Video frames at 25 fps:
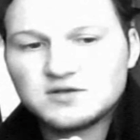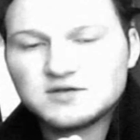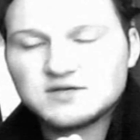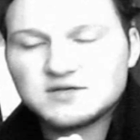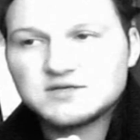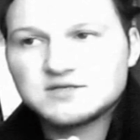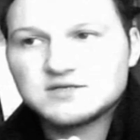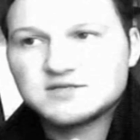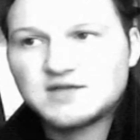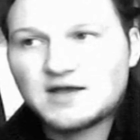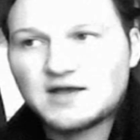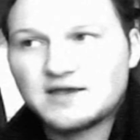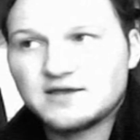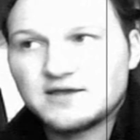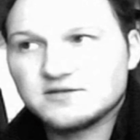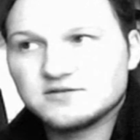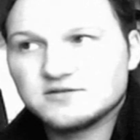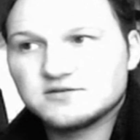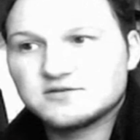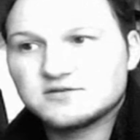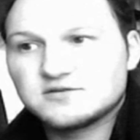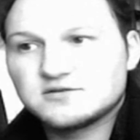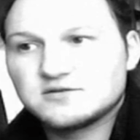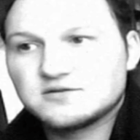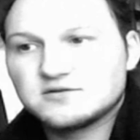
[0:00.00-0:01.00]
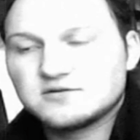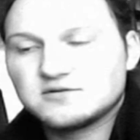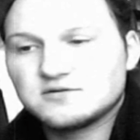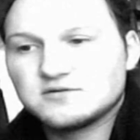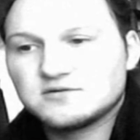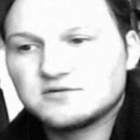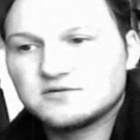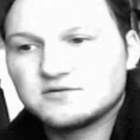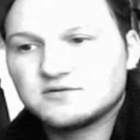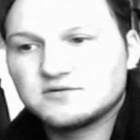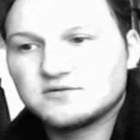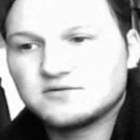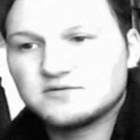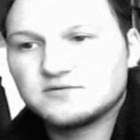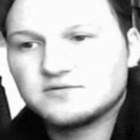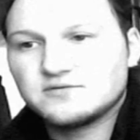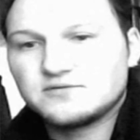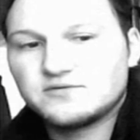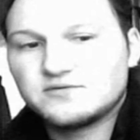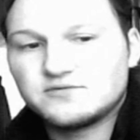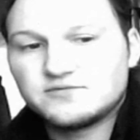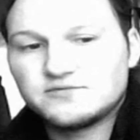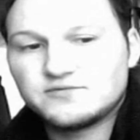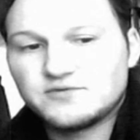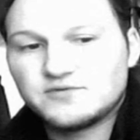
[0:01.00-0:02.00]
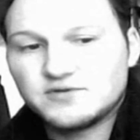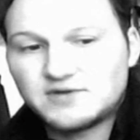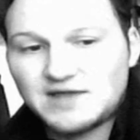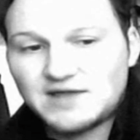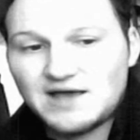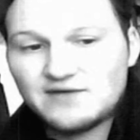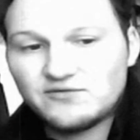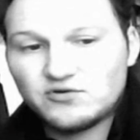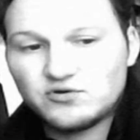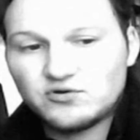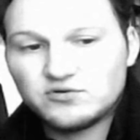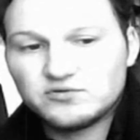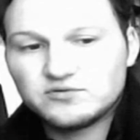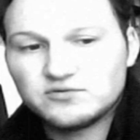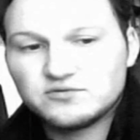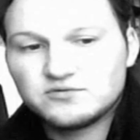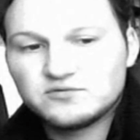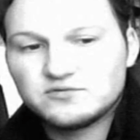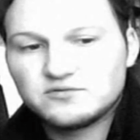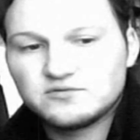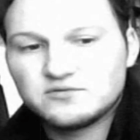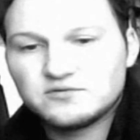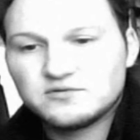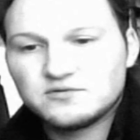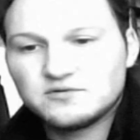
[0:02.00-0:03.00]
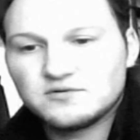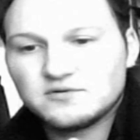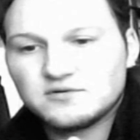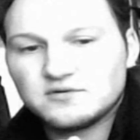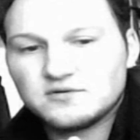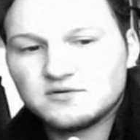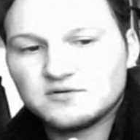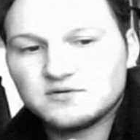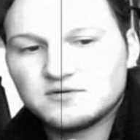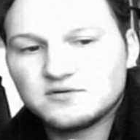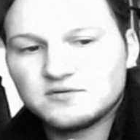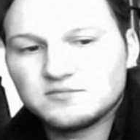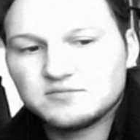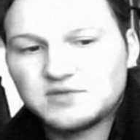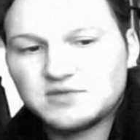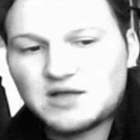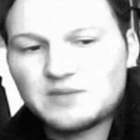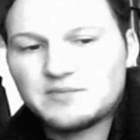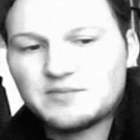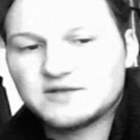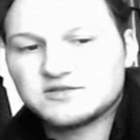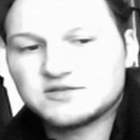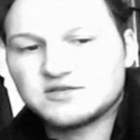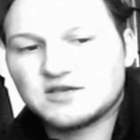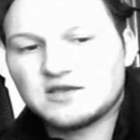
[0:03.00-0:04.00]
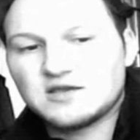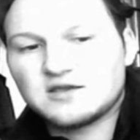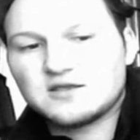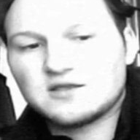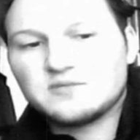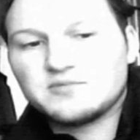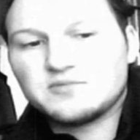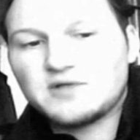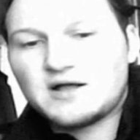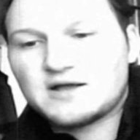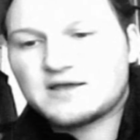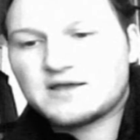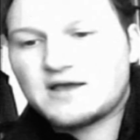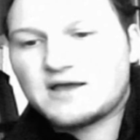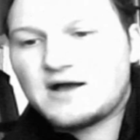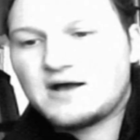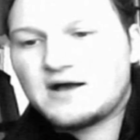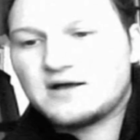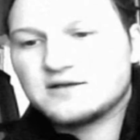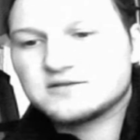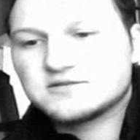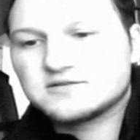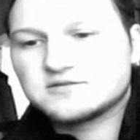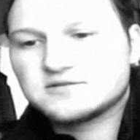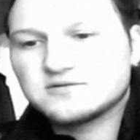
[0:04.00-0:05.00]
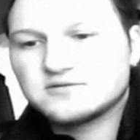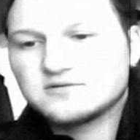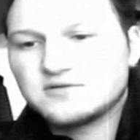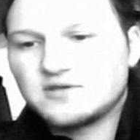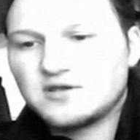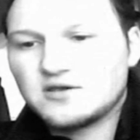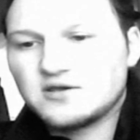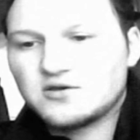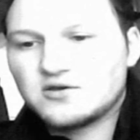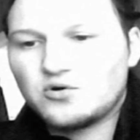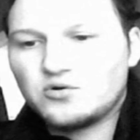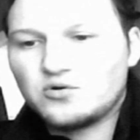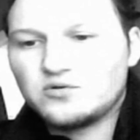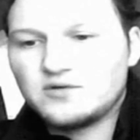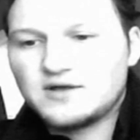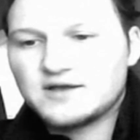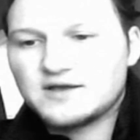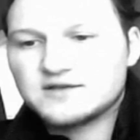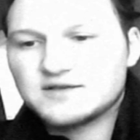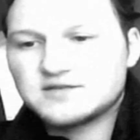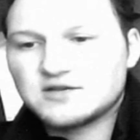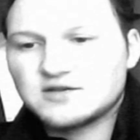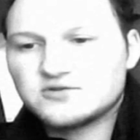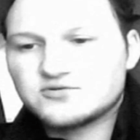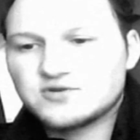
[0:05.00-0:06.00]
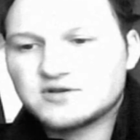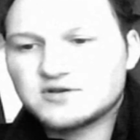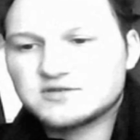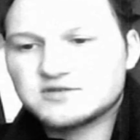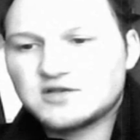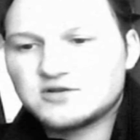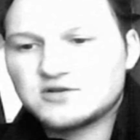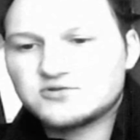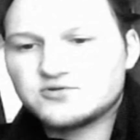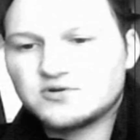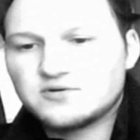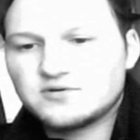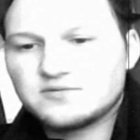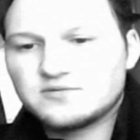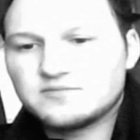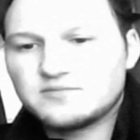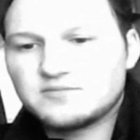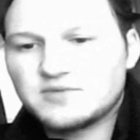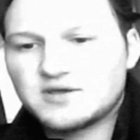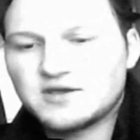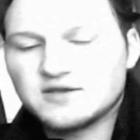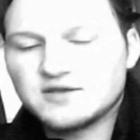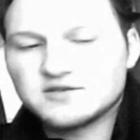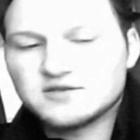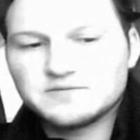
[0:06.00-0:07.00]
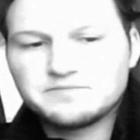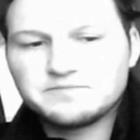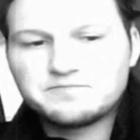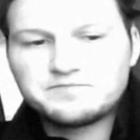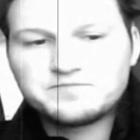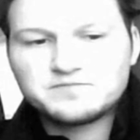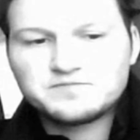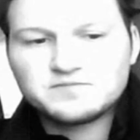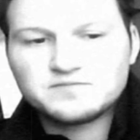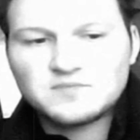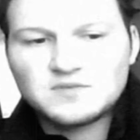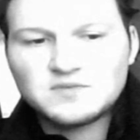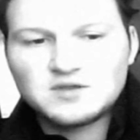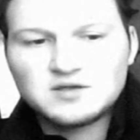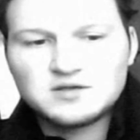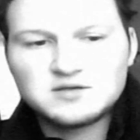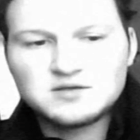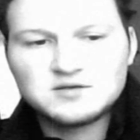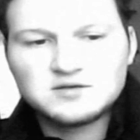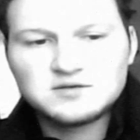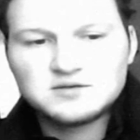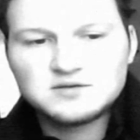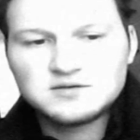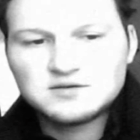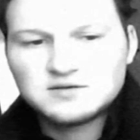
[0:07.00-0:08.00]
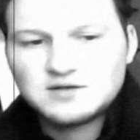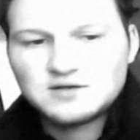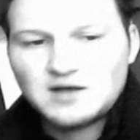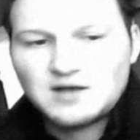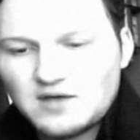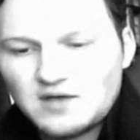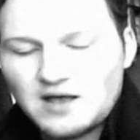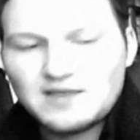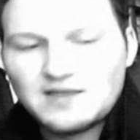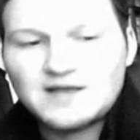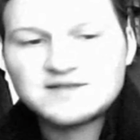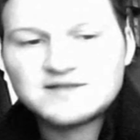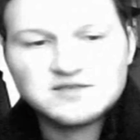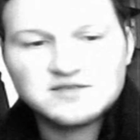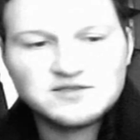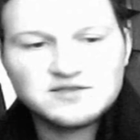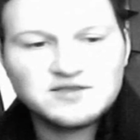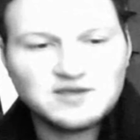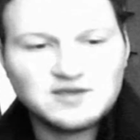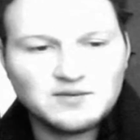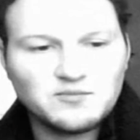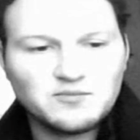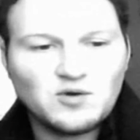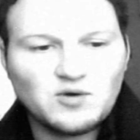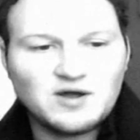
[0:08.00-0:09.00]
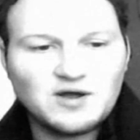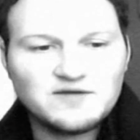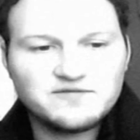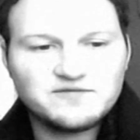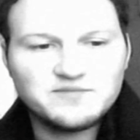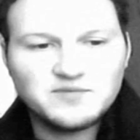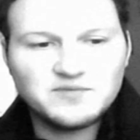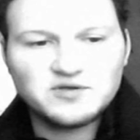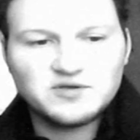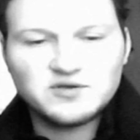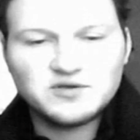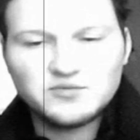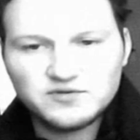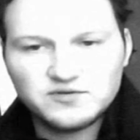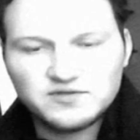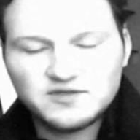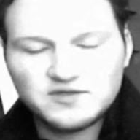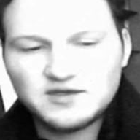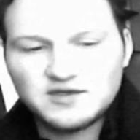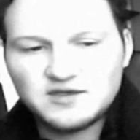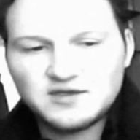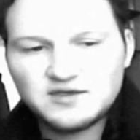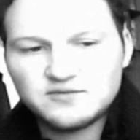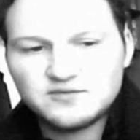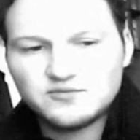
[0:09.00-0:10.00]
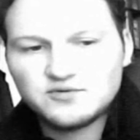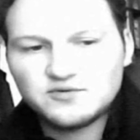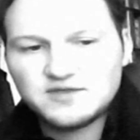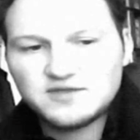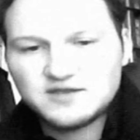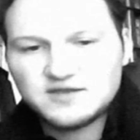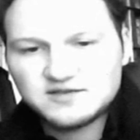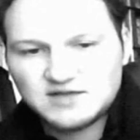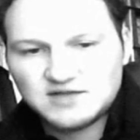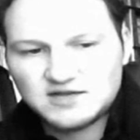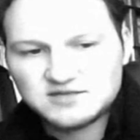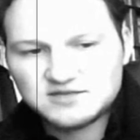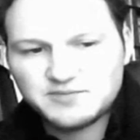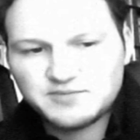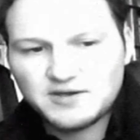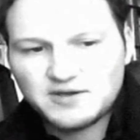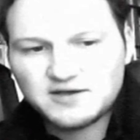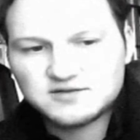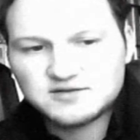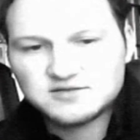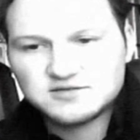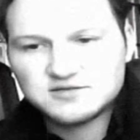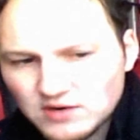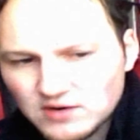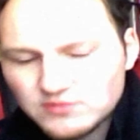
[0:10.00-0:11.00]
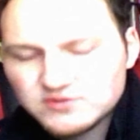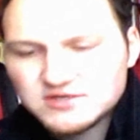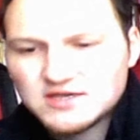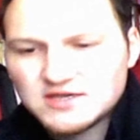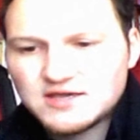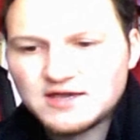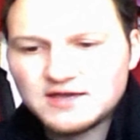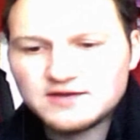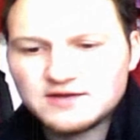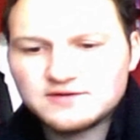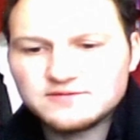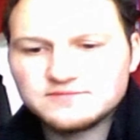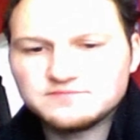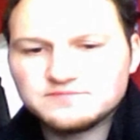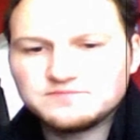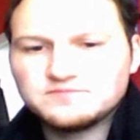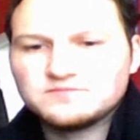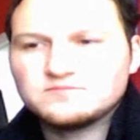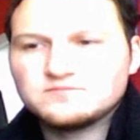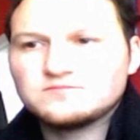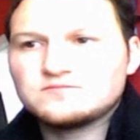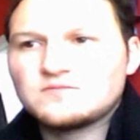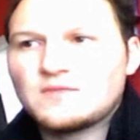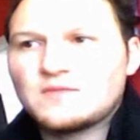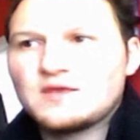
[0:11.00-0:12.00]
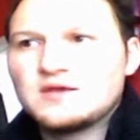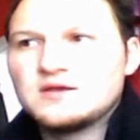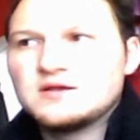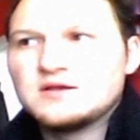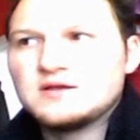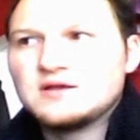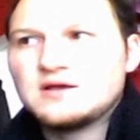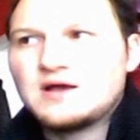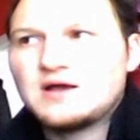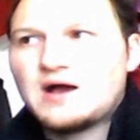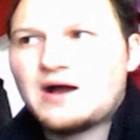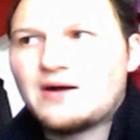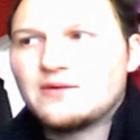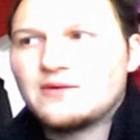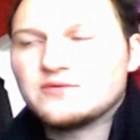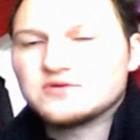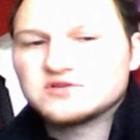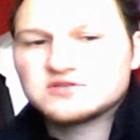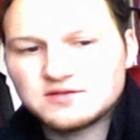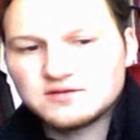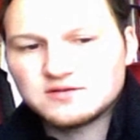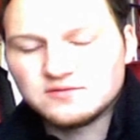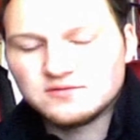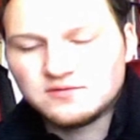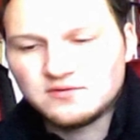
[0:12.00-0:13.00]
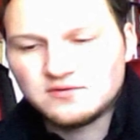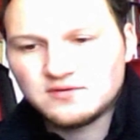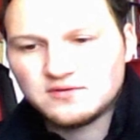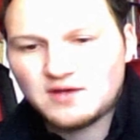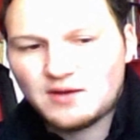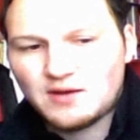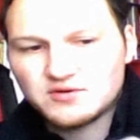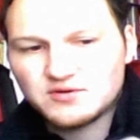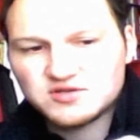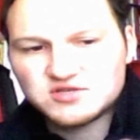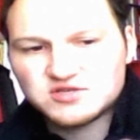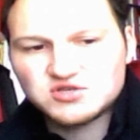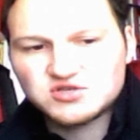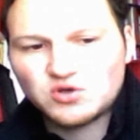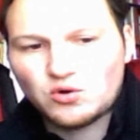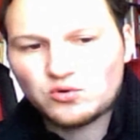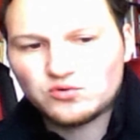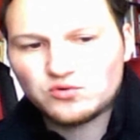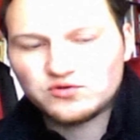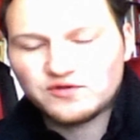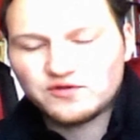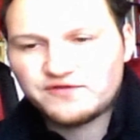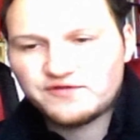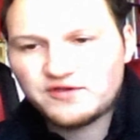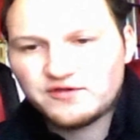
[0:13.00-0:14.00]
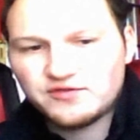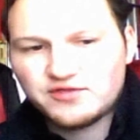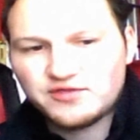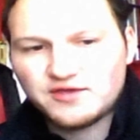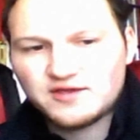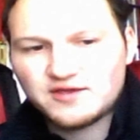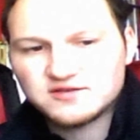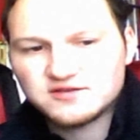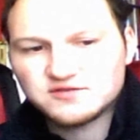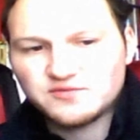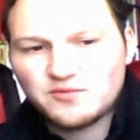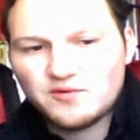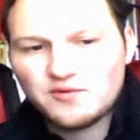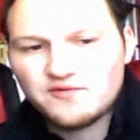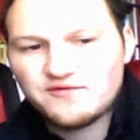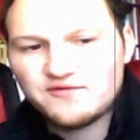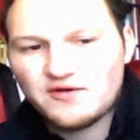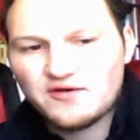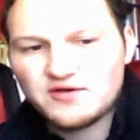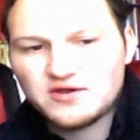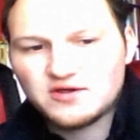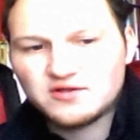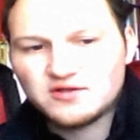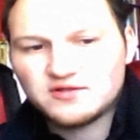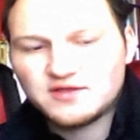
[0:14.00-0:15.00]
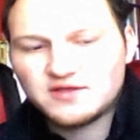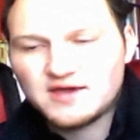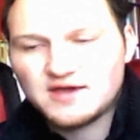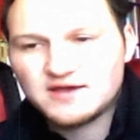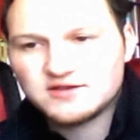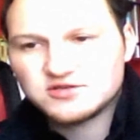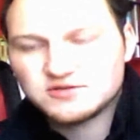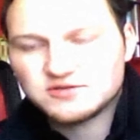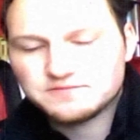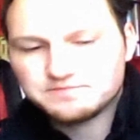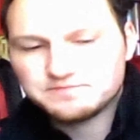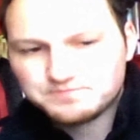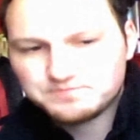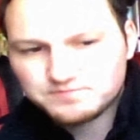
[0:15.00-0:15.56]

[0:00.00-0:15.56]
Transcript: science, the devil, black magic, the black arts, the occult, etc., etc. Because I like to think I'm quite familiar with these aspects. When I was a kid, I was I was told a few things from a very early age.